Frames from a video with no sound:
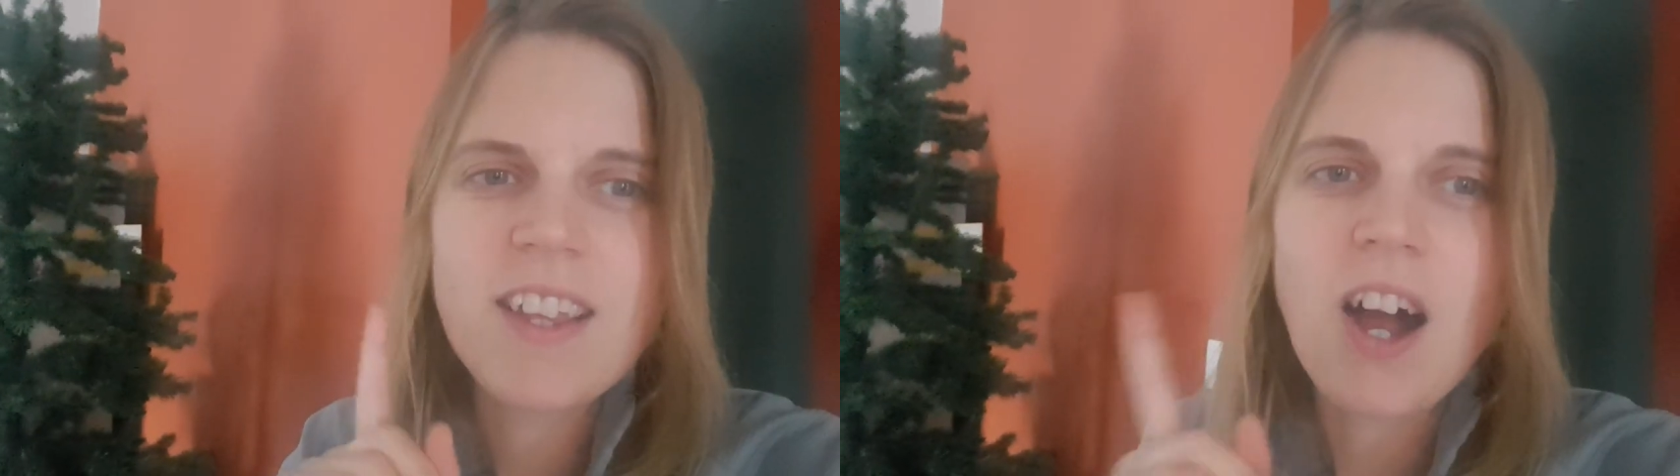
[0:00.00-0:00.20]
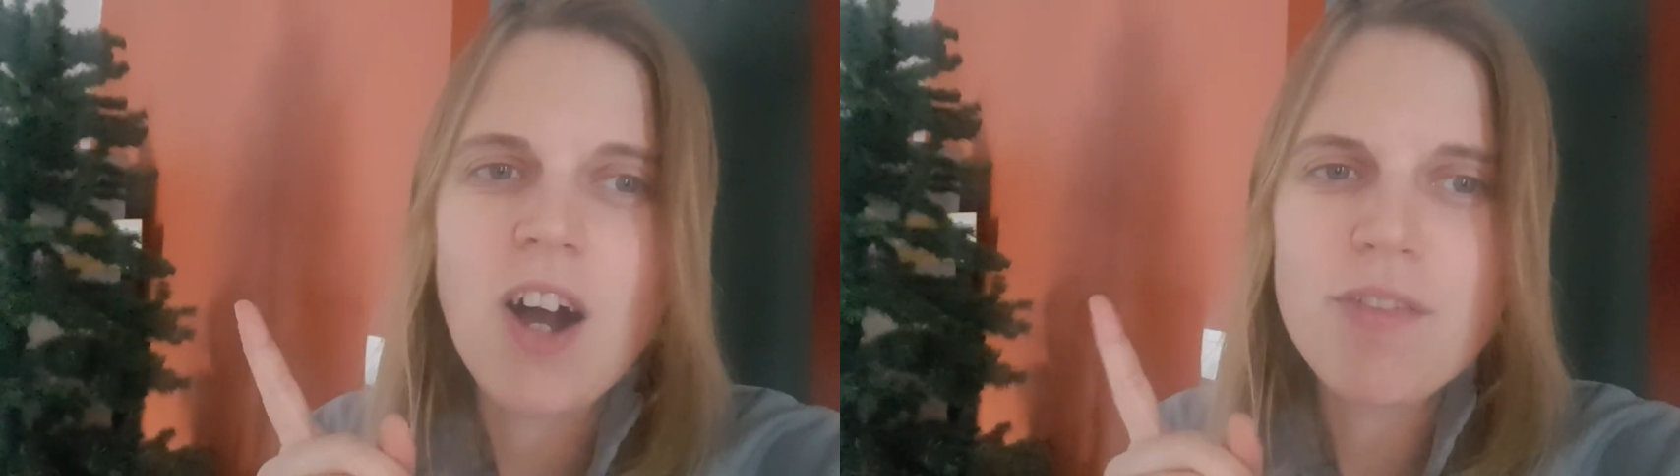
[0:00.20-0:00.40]

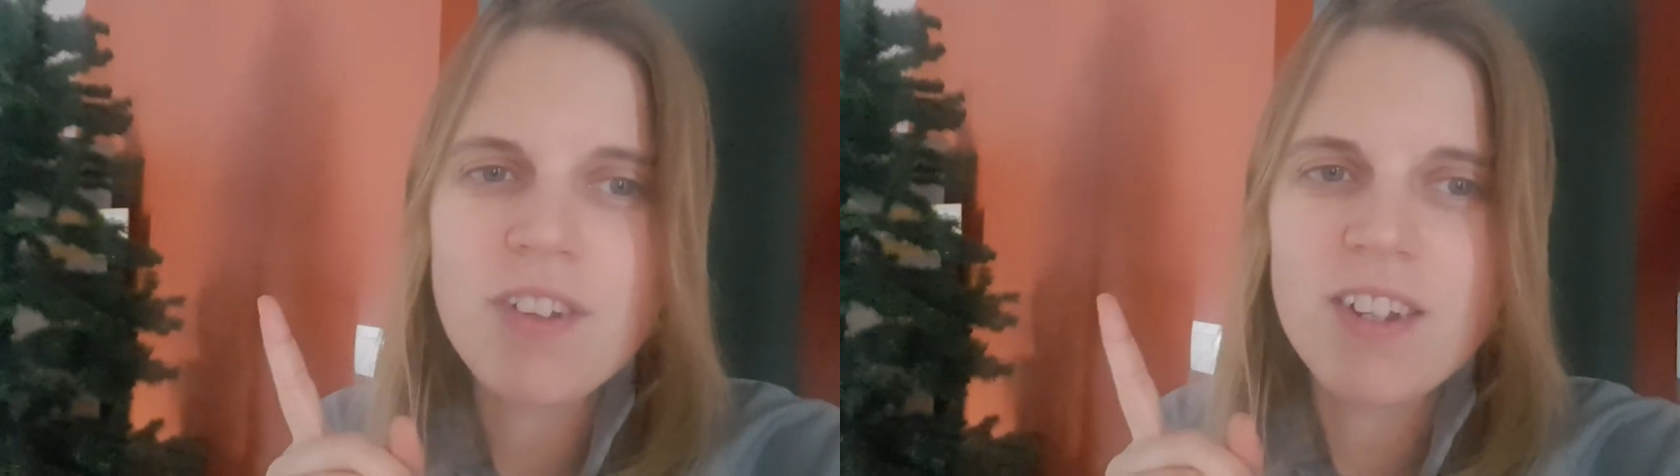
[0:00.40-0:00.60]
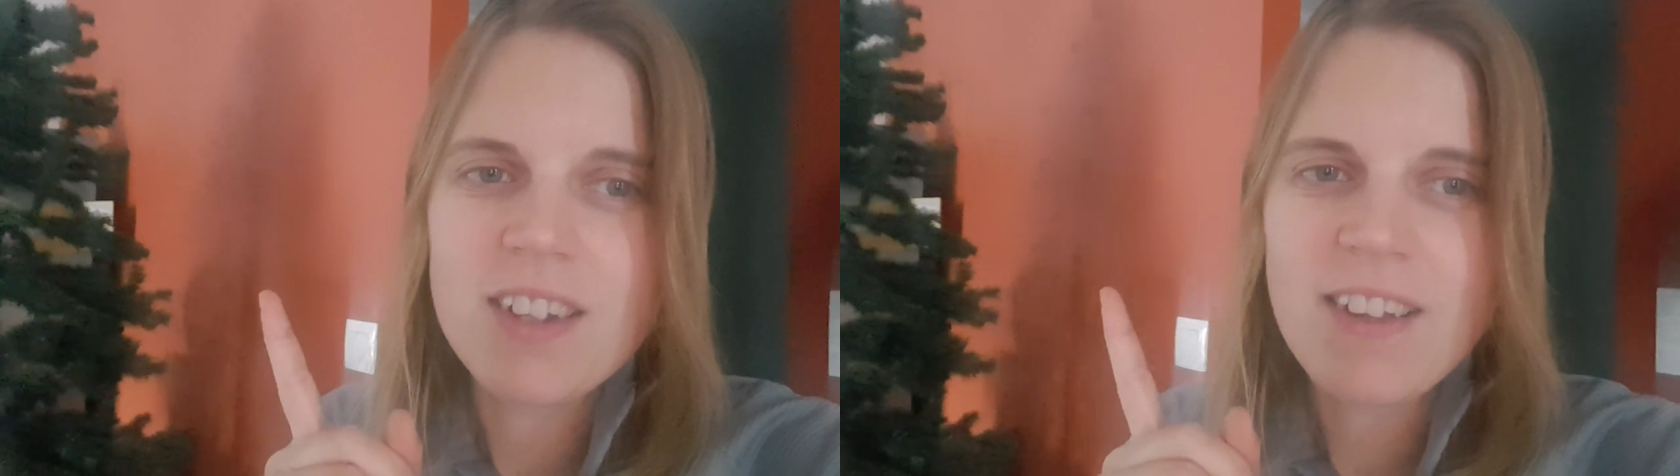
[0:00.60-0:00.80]
After
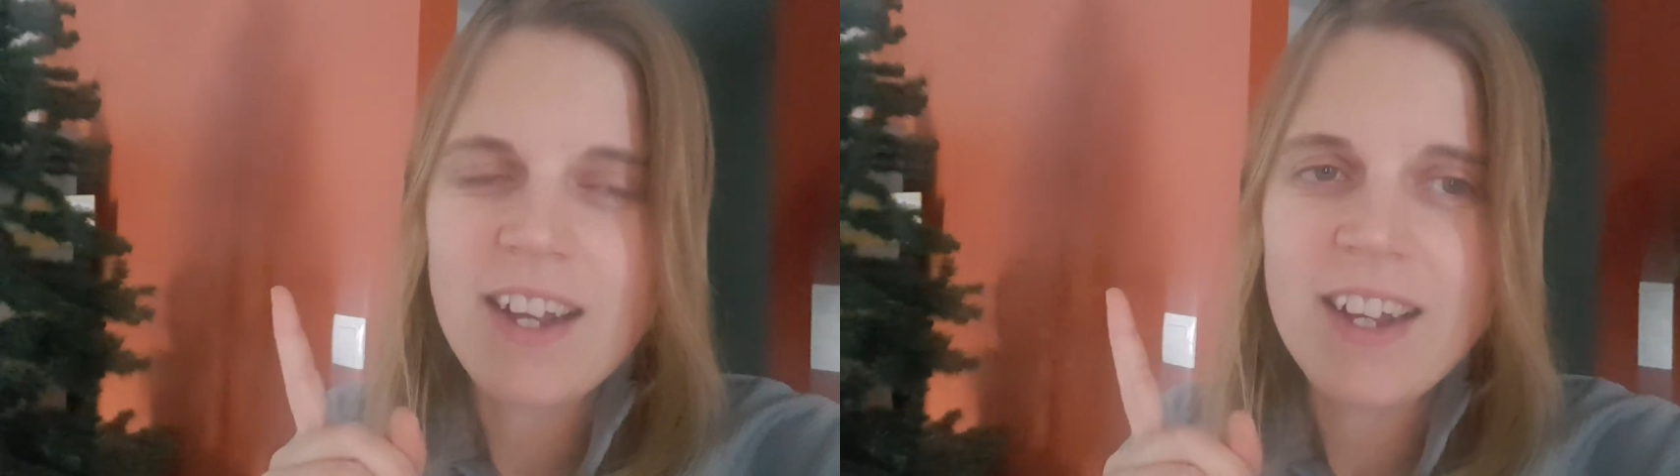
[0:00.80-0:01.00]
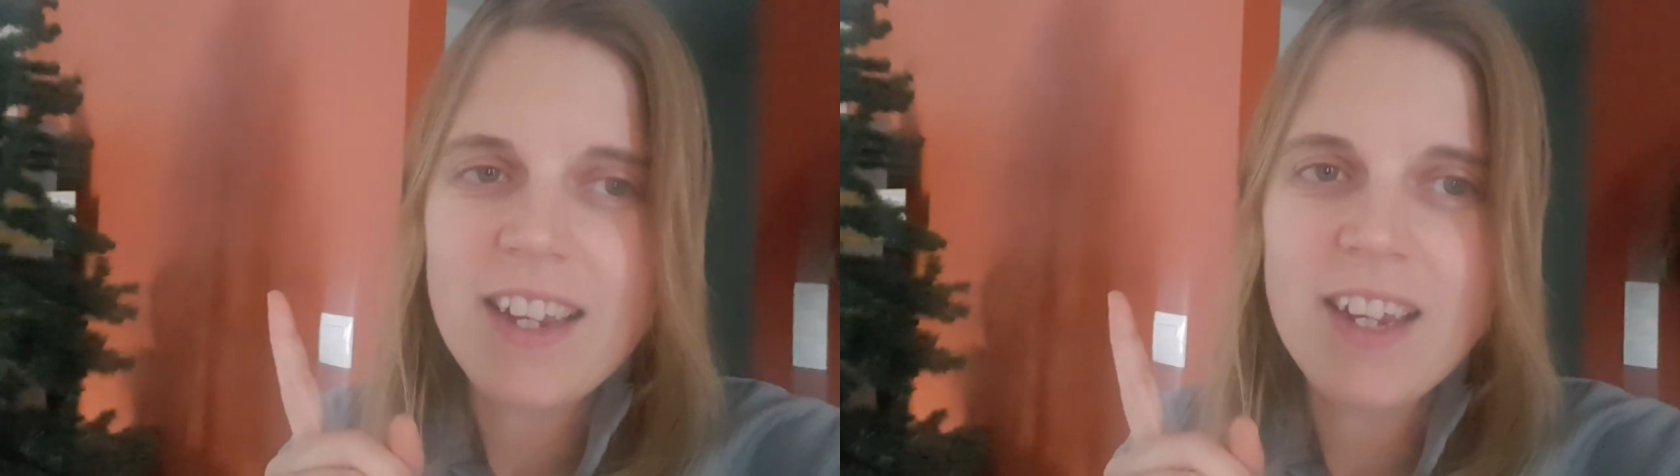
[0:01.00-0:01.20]
that,
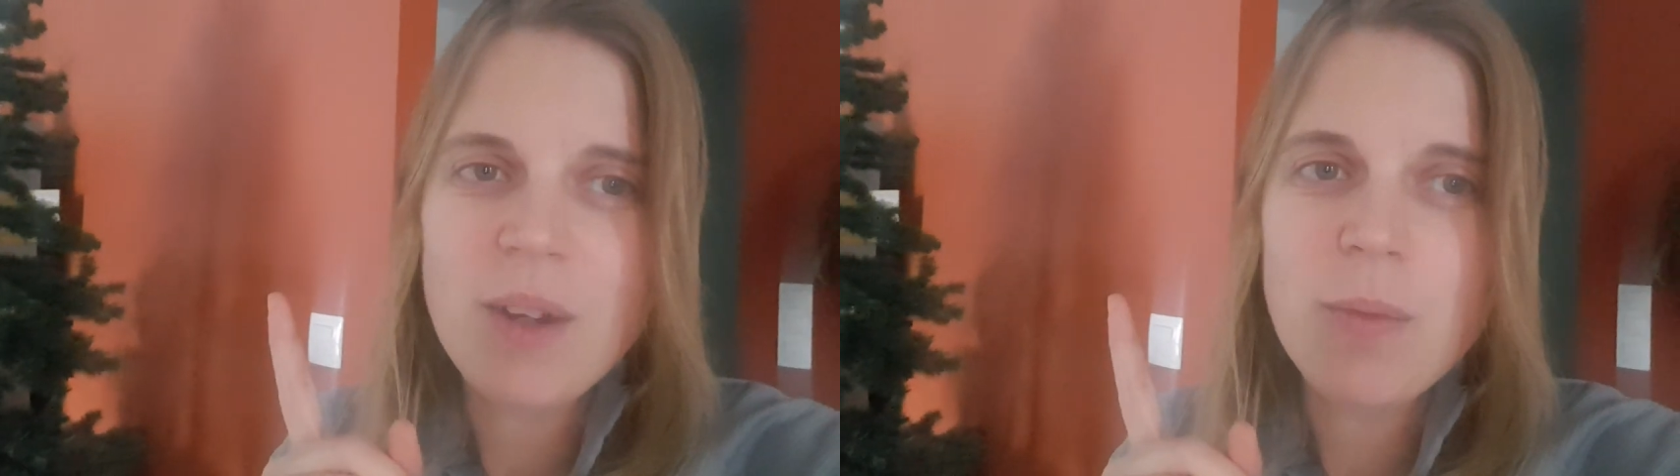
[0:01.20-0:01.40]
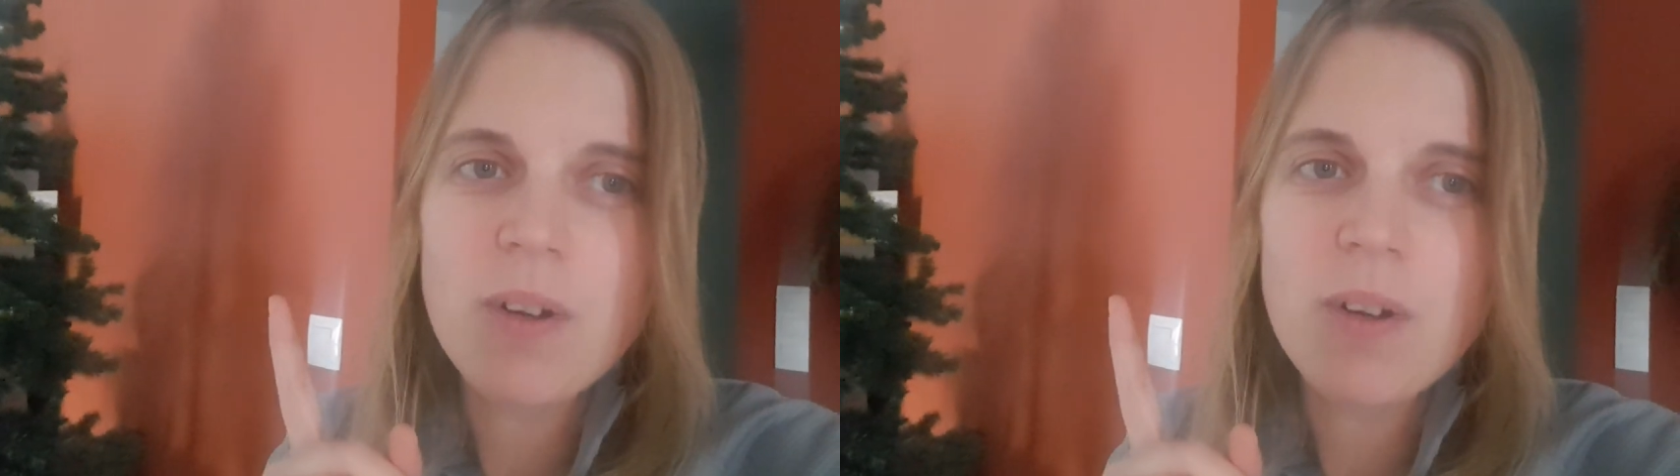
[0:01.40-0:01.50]
I